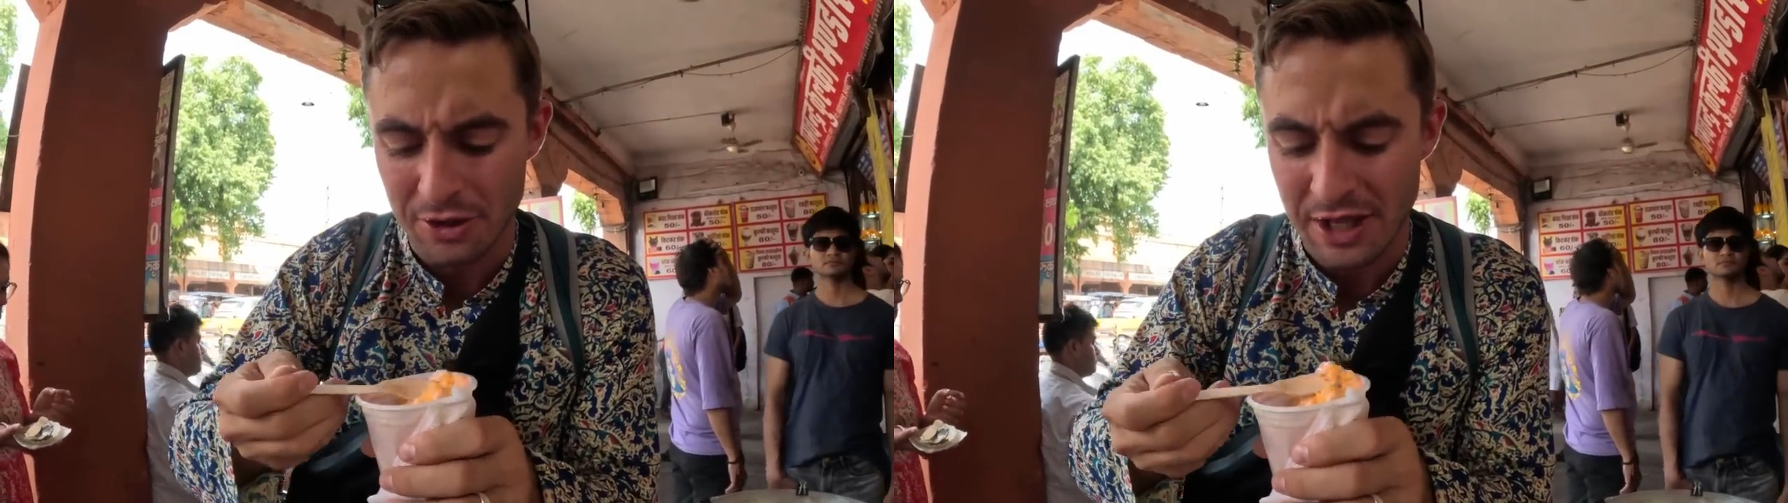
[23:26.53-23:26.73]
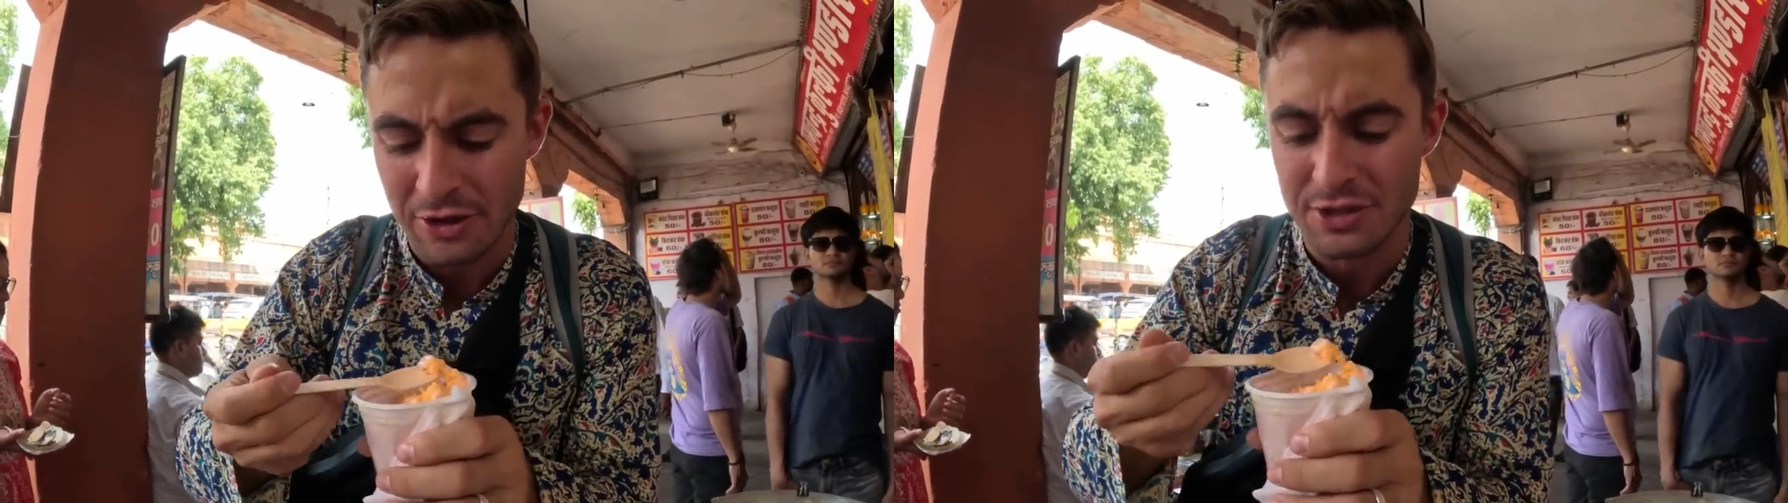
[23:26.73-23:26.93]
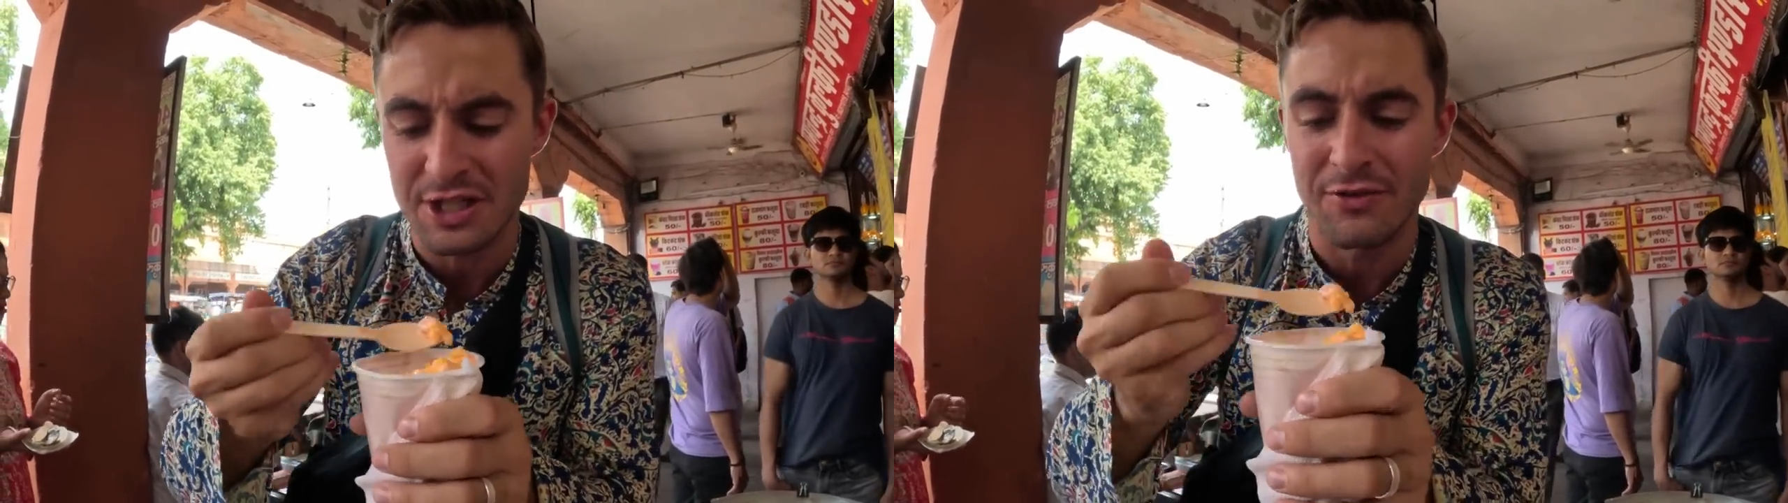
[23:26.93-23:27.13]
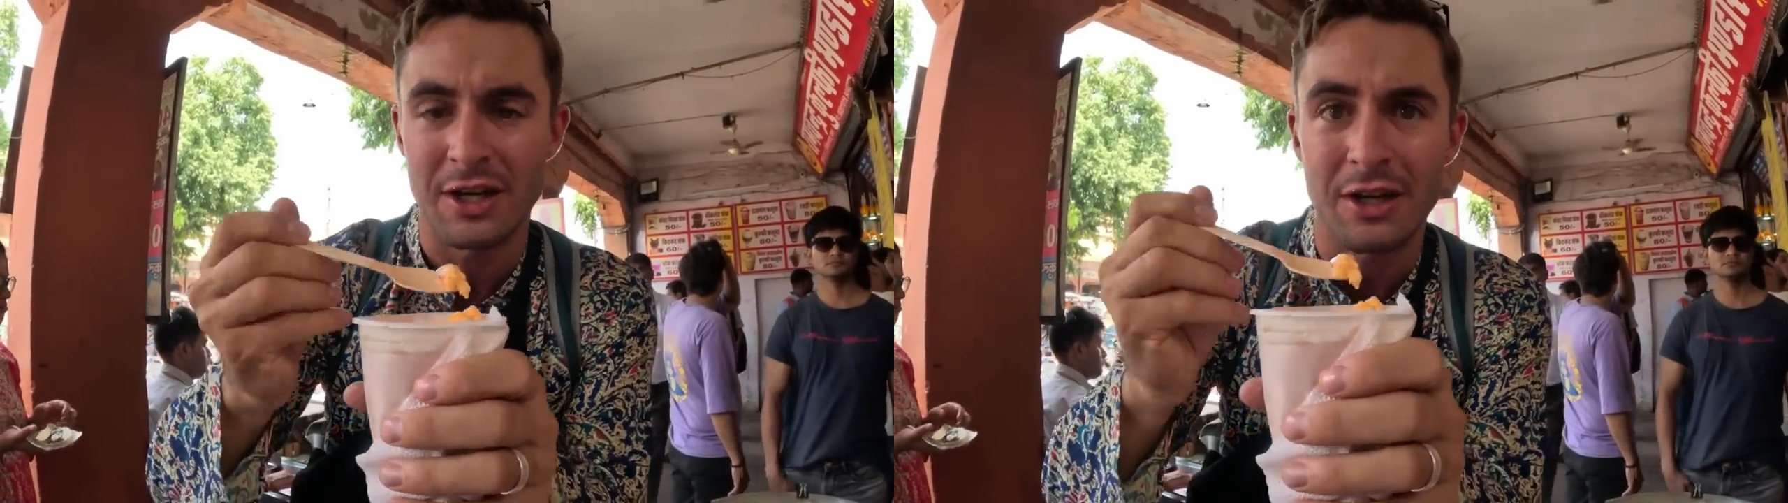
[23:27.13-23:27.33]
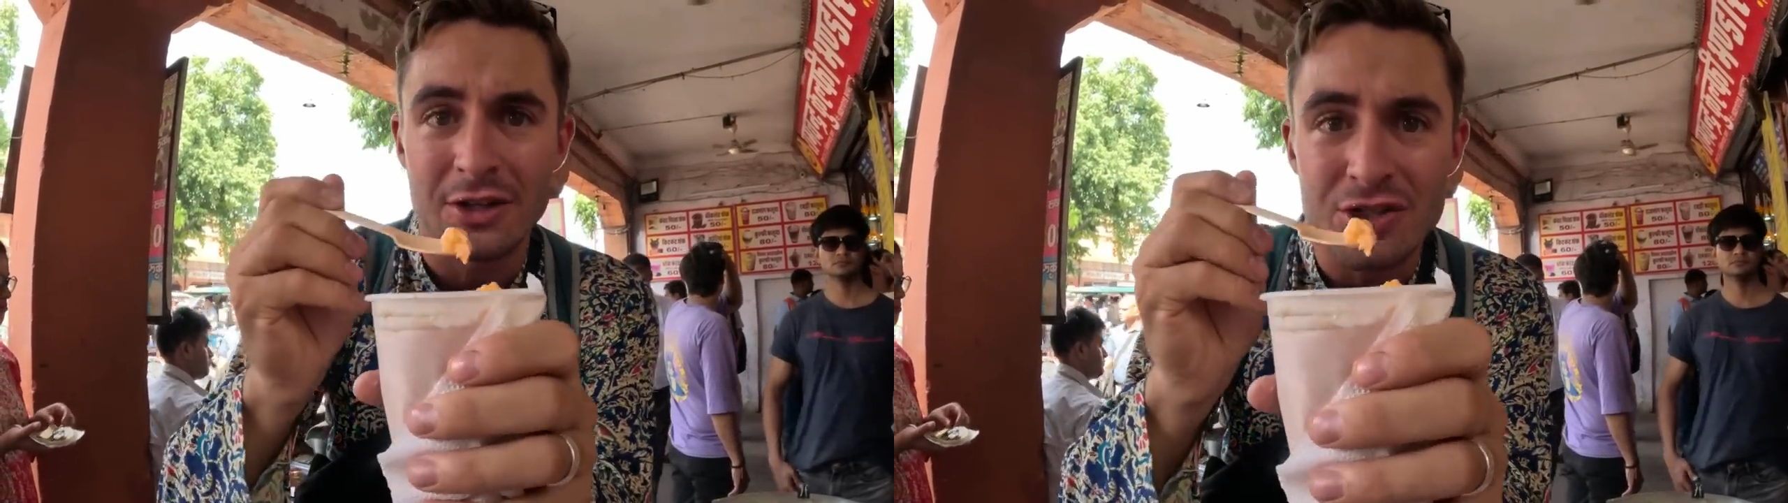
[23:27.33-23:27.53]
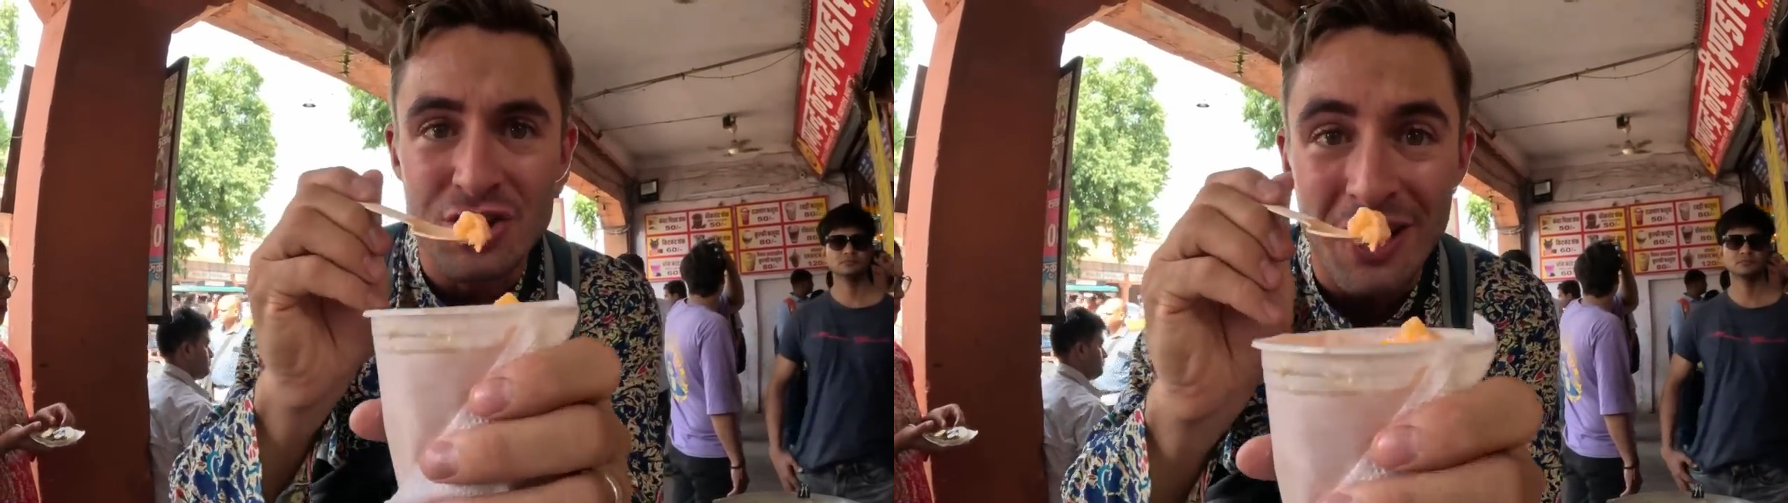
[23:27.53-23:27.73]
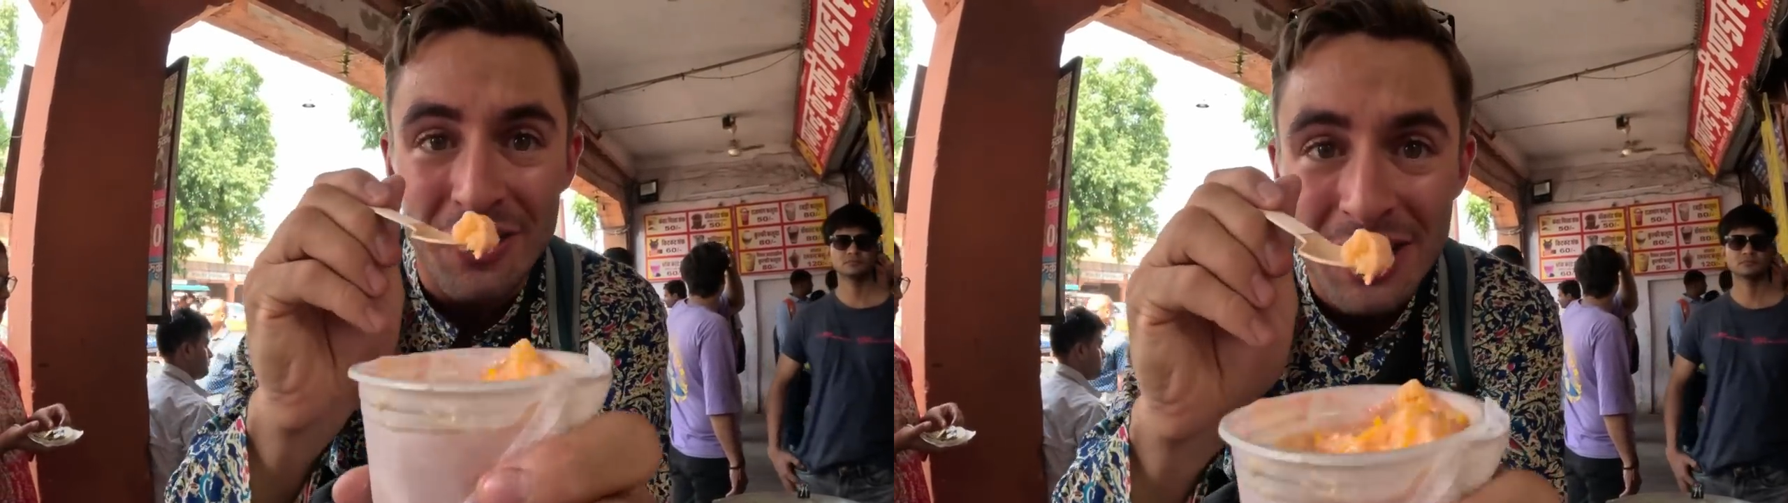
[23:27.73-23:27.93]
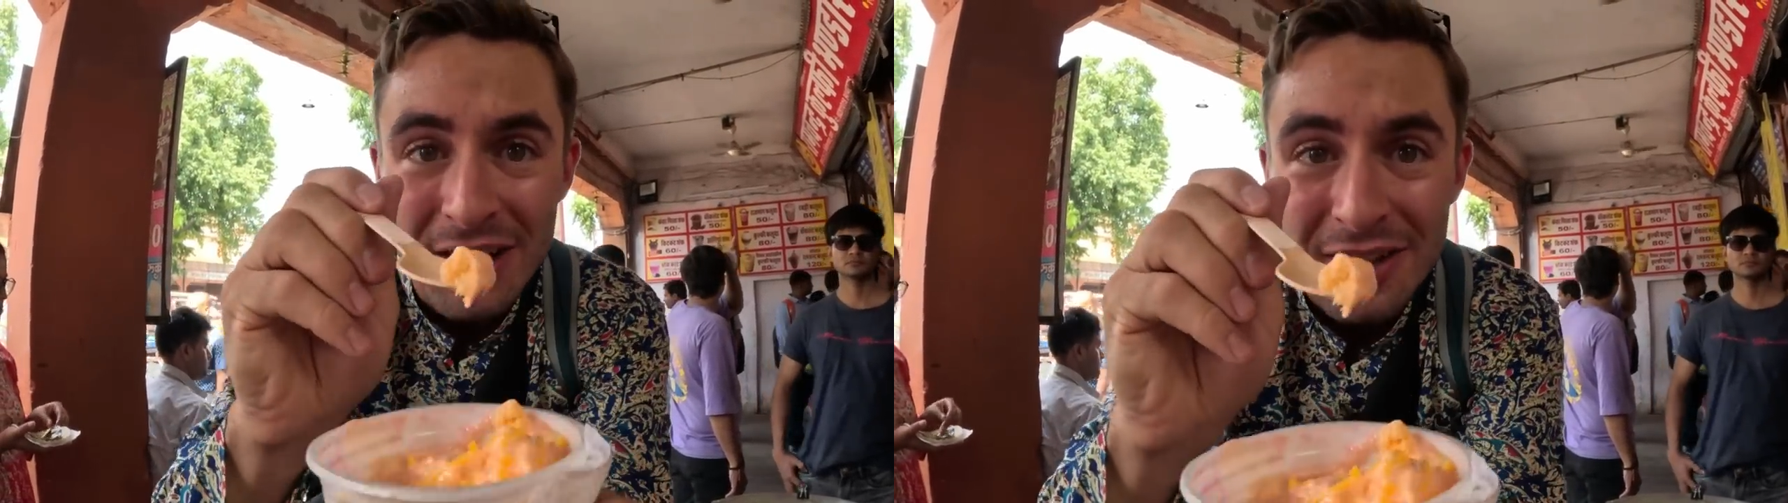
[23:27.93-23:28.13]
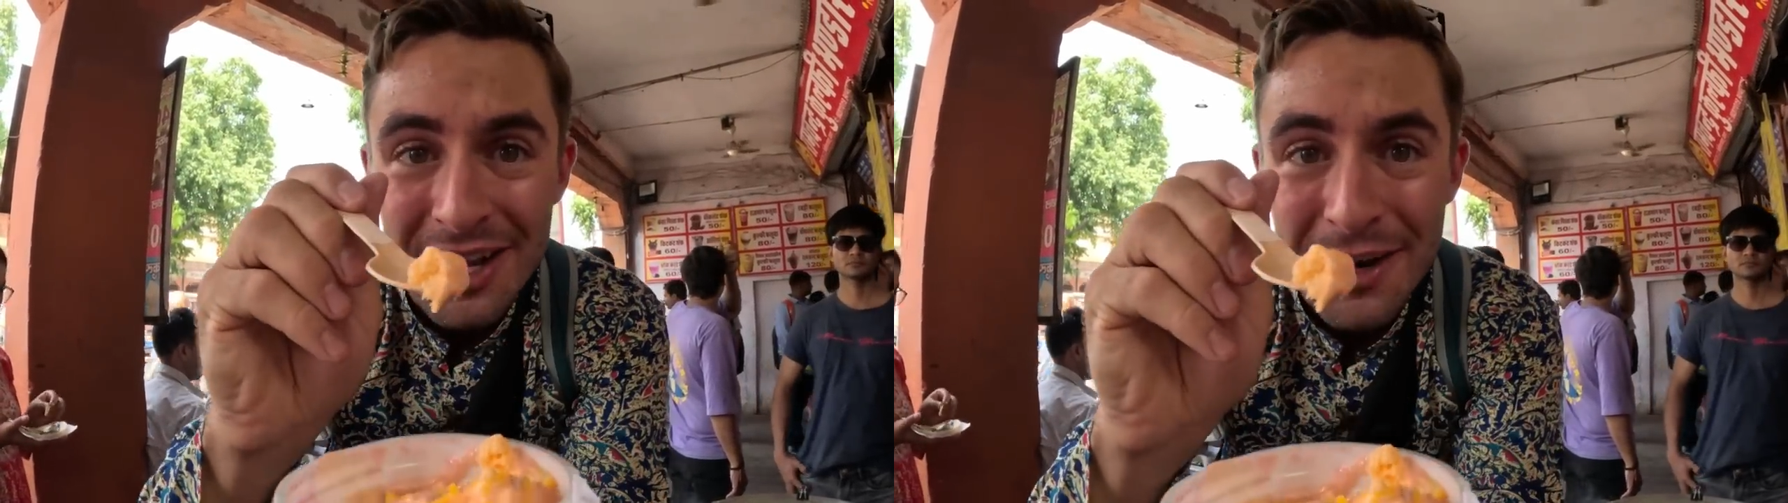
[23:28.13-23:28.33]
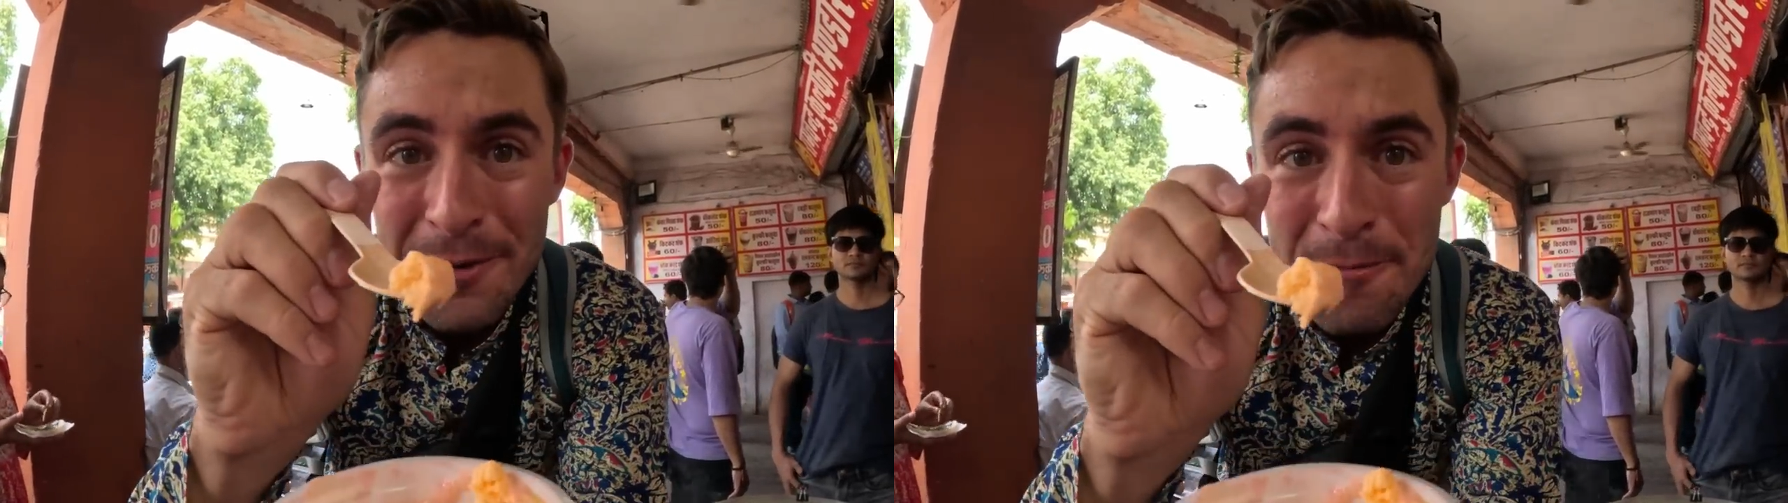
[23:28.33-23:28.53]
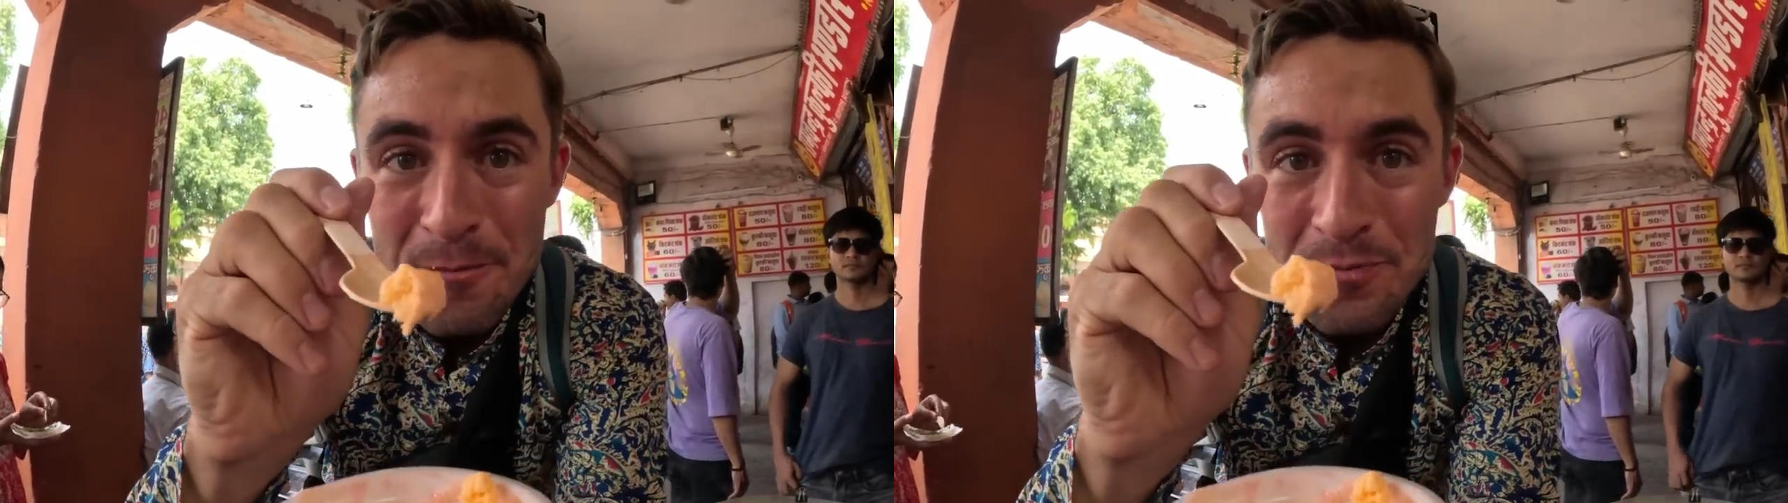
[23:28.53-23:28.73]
And then there's even a jelly in there.